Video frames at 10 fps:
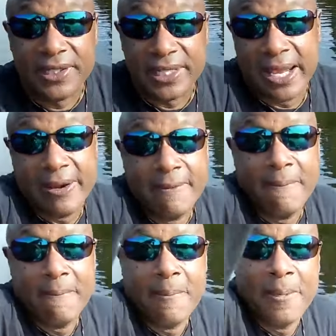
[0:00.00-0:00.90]
day.
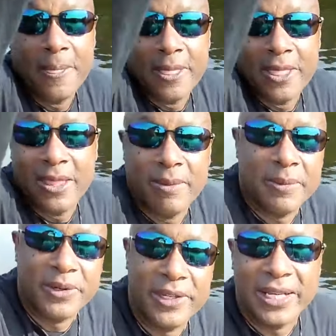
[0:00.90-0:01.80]
Let me
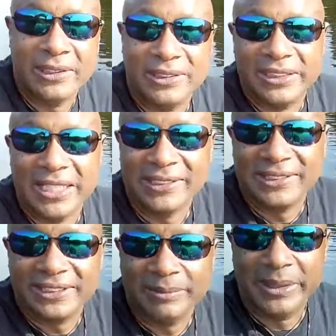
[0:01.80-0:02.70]
pull you down so you guys
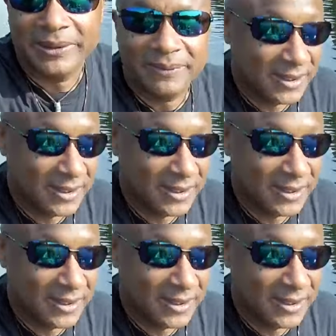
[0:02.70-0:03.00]
can see me.